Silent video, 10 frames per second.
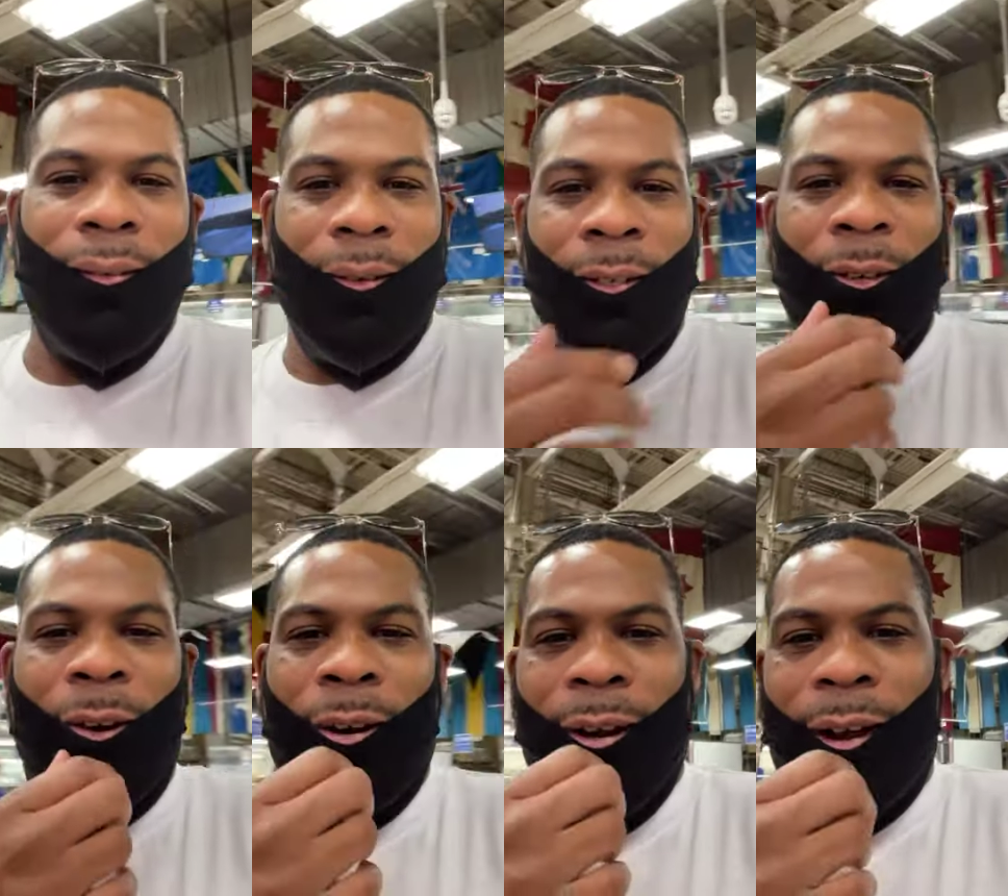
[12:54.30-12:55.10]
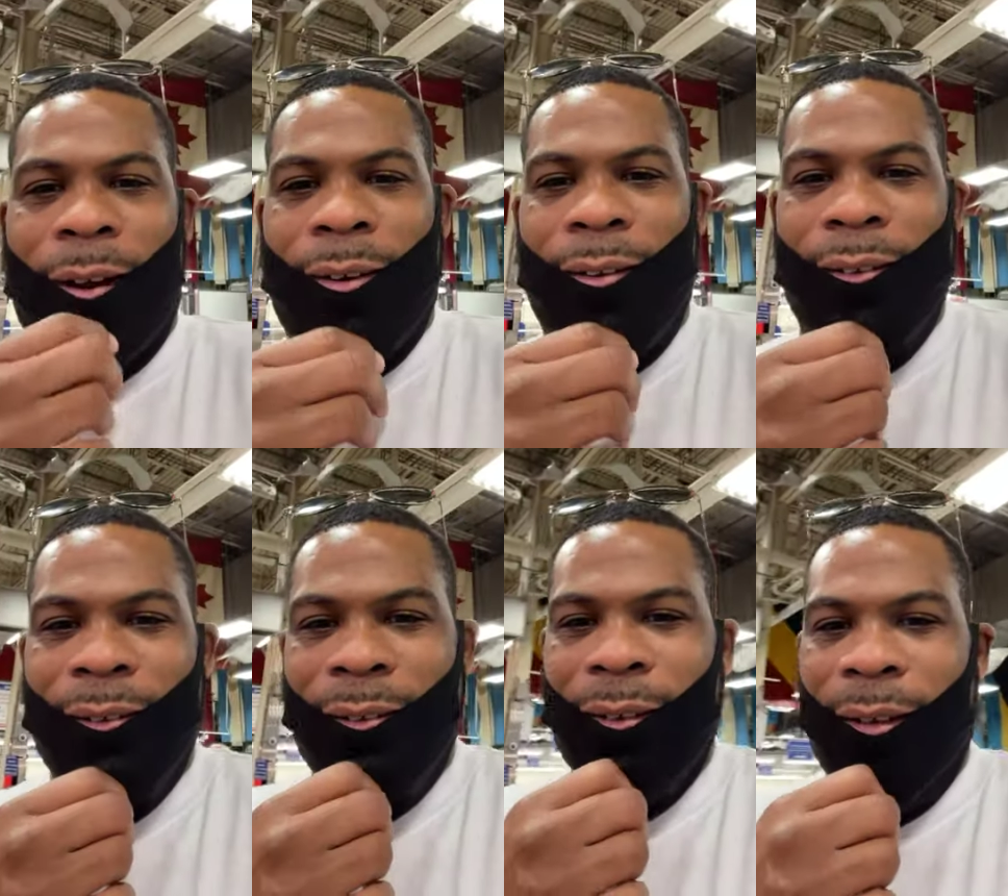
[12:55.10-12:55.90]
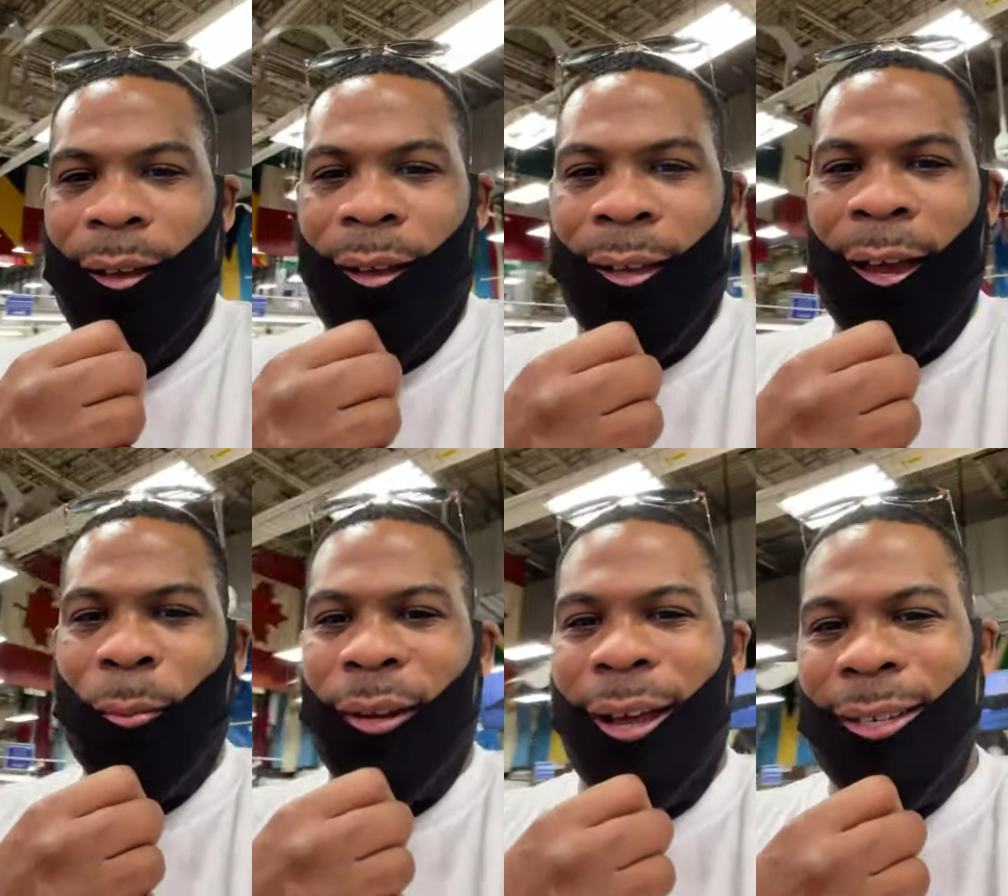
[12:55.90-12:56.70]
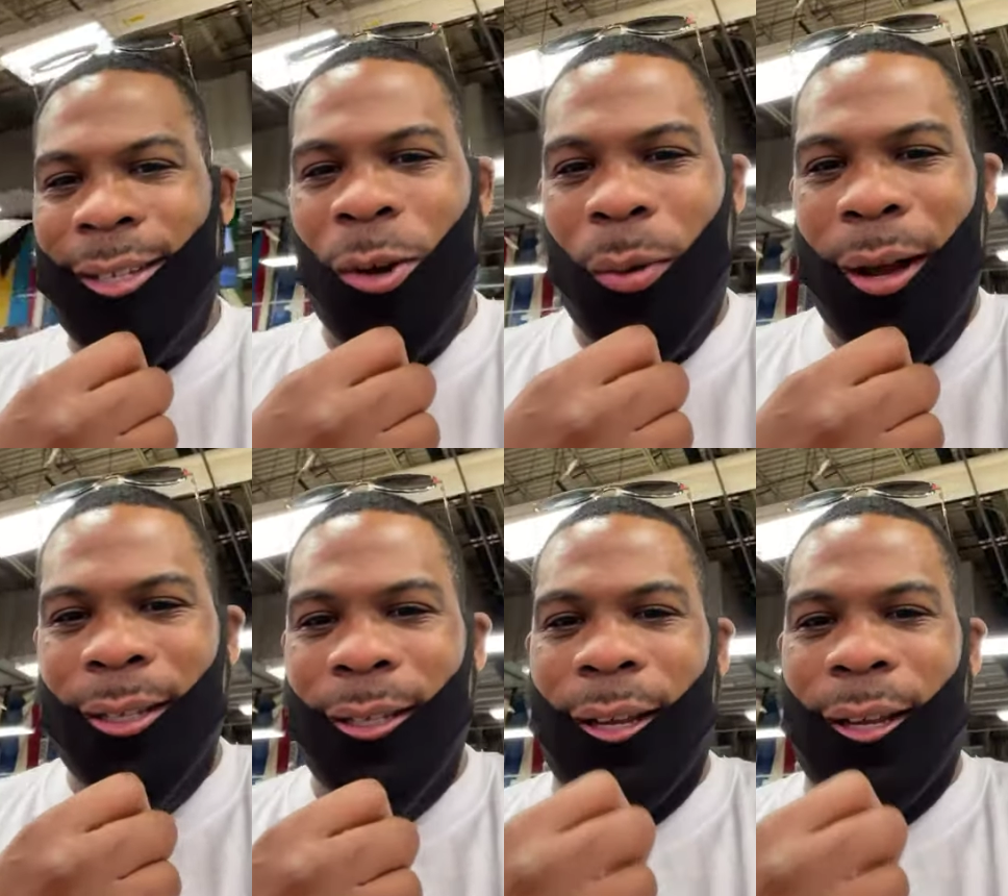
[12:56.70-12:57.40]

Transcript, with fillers: What's going on, Cara? Kimberly, I see you watching.